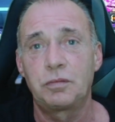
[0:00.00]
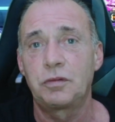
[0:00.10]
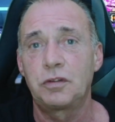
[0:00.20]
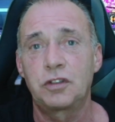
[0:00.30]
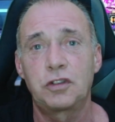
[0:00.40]

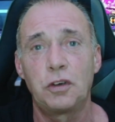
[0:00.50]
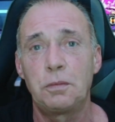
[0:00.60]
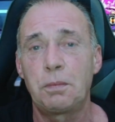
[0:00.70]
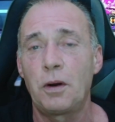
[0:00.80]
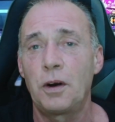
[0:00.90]

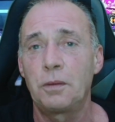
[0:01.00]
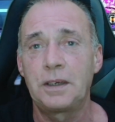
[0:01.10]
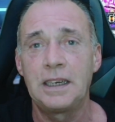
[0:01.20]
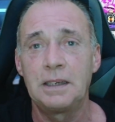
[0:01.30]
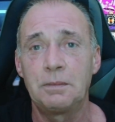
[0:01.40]
superb
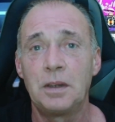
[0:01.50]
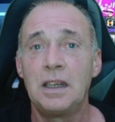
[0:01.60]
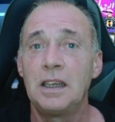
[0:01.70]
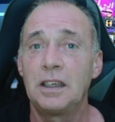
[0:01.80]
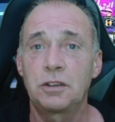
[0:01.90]
game
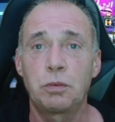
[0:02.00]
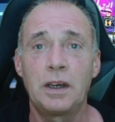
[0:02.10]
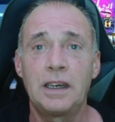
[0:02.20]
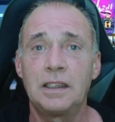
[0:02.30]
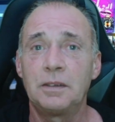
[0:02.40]
as
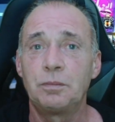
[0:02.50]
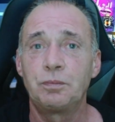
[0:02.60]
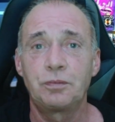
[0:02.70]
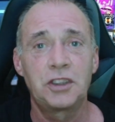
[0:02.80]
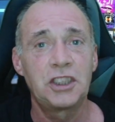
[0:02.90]
well.
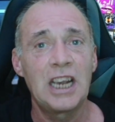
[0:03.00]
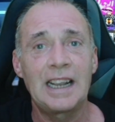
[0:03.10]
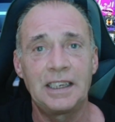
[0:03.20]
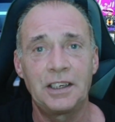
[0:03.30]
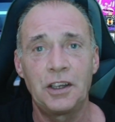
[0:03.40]

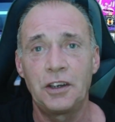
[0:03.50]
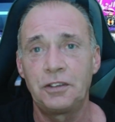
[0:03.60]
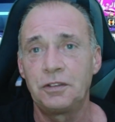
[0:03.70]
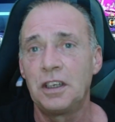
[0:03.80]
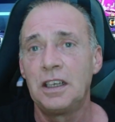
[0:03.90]
Check it out.
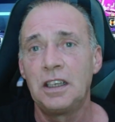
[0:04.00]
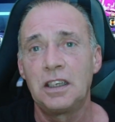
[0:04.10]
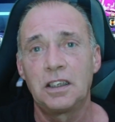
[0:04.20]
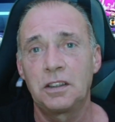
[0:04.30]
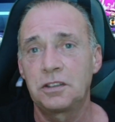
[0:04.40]

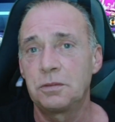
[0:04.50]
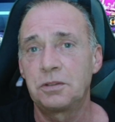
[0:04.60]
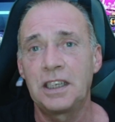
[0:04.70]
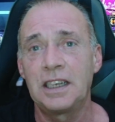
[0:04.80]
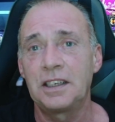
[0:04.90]
As I'm
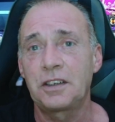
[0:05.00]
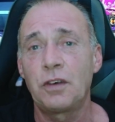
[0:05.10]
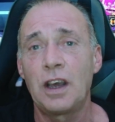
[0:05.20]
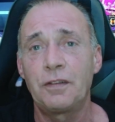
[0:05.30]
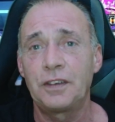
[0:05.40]
saying, the
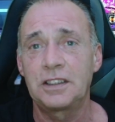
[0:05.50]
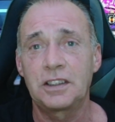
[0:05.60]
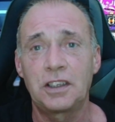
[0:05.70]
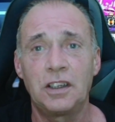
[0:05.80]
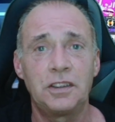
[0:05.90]
graphics, the
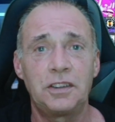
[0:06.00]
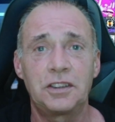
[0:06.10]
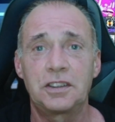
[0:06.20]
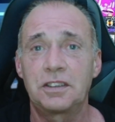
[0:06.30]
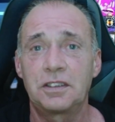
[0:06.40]

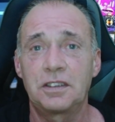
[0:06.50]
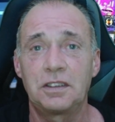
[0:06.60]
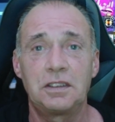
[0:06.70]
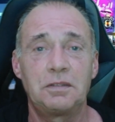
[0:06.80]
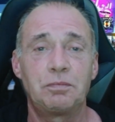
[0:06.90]
colours,
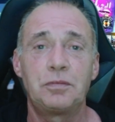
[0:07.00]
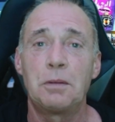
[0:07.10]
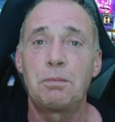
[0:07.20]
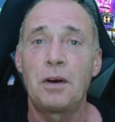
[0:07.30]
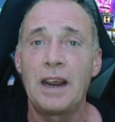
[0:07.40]
the
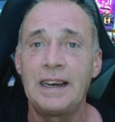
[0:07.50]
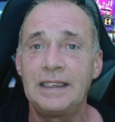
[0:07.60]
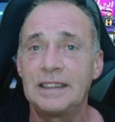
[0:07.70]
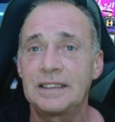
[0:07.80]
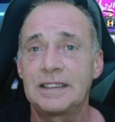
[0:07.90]

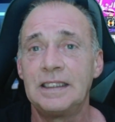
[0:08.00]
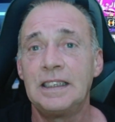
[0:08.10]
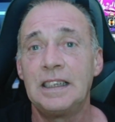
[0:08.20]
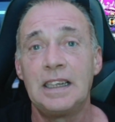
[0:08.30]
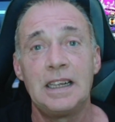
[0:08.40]
brightness
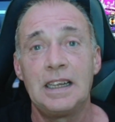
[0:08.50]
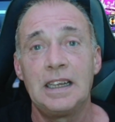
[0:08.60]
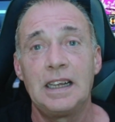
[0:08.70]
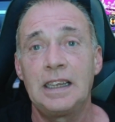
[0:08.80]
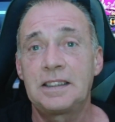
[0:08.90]

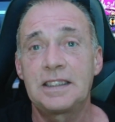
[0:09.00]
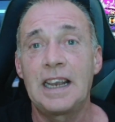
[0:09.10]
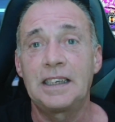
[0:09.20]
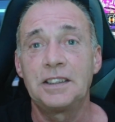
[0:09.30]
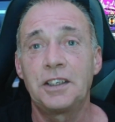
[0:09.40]
it's
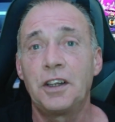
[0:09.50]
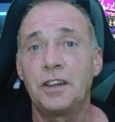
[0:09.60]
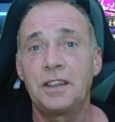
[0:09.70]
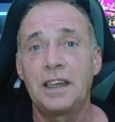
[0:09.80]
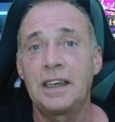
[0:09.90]
second to
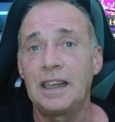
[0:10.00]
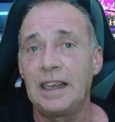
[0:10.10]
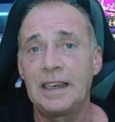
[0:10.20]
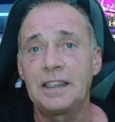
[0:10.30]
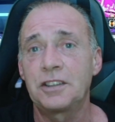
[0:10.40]
none.
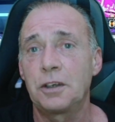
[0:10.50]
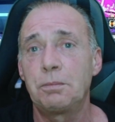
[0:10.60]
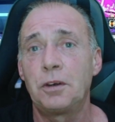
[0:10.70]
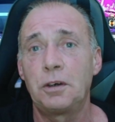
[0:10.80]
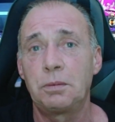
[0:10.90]
It is up
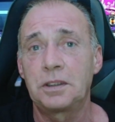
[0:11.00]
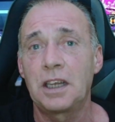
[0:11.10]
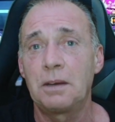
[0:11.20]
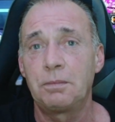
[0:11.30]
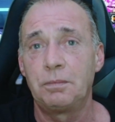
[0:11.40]
there with
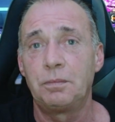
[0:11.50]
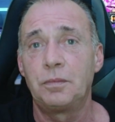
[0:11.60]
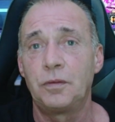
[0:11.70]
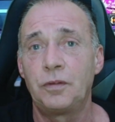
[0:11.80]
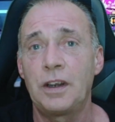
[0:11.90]
top
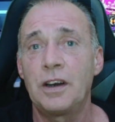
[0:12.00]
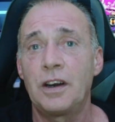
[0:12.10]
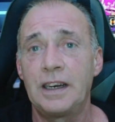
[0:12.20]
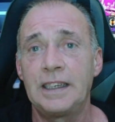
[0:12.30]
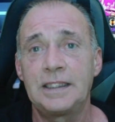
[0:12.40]

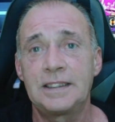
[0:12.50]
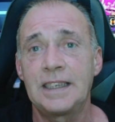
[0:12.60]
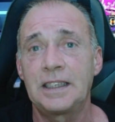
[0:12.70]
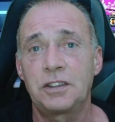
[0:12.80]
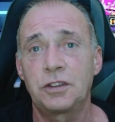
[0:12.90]
VR
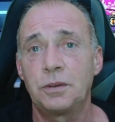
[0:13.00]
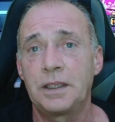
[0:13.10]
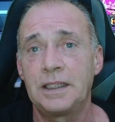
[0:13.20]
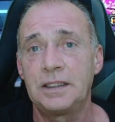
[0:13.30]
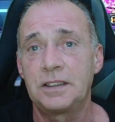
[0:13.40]
headset, so it
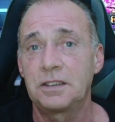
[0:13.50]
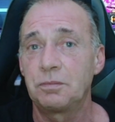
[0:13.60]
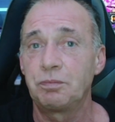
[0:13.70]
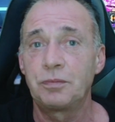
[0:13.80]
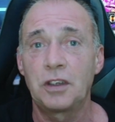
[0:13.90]
is.
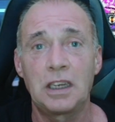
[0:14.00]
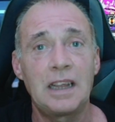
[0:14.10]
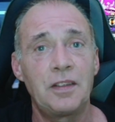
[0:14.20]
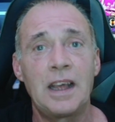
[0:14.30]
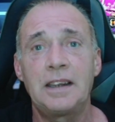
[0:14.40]

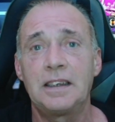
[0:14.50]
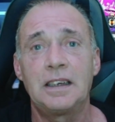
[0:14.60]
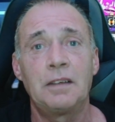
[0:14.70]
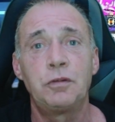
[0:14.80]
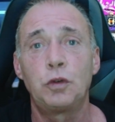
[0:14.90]
That, that
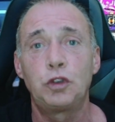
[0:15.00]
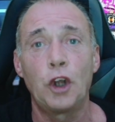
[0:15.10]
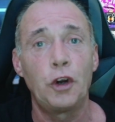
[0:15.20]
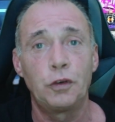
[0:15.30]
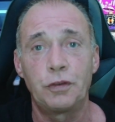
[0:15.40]
I've no
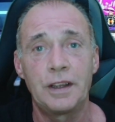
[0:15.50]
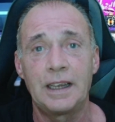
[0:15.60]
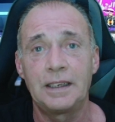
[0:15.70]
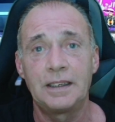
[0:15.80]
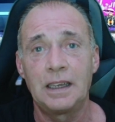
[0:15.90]
doubt over
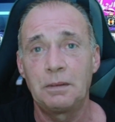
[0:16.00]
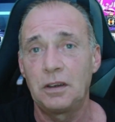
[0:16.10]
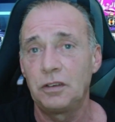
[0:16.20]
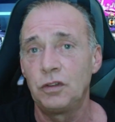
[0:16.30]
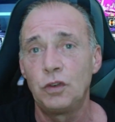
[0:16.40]
that. I've
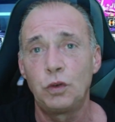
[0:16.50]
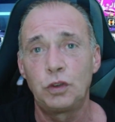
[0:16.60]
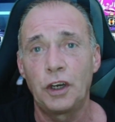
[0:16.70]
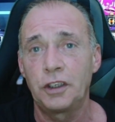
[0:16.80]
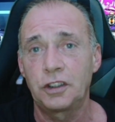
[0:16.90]
no
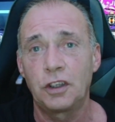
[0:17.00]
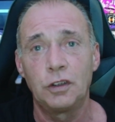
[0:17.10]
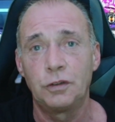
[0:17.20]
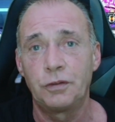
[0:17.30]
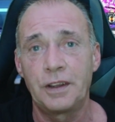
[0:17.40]
doubt at
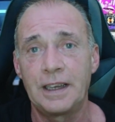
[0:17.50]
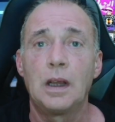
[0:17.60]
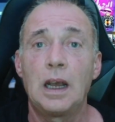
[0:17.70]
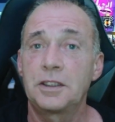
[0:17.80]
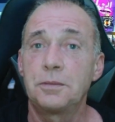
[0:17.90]
all over that.
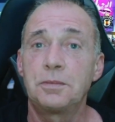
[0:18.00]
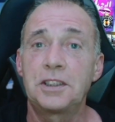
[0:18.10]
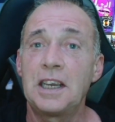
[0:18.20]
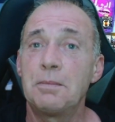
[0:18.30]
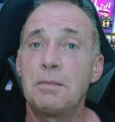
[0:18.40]
As I'm
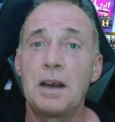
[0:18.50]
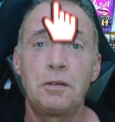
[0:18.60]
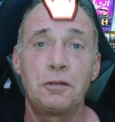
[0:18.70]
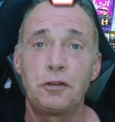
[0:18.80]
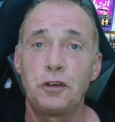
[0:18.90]
saying, my
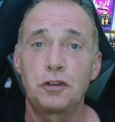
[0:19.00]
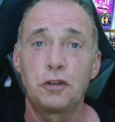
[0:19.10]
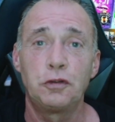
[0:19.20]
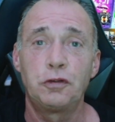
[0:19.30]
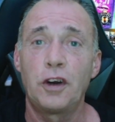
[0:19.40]
review
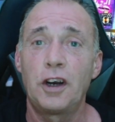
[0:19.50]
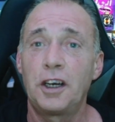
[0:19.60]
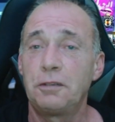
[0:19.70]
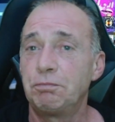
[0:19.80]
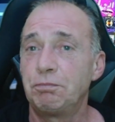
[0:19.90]
so far,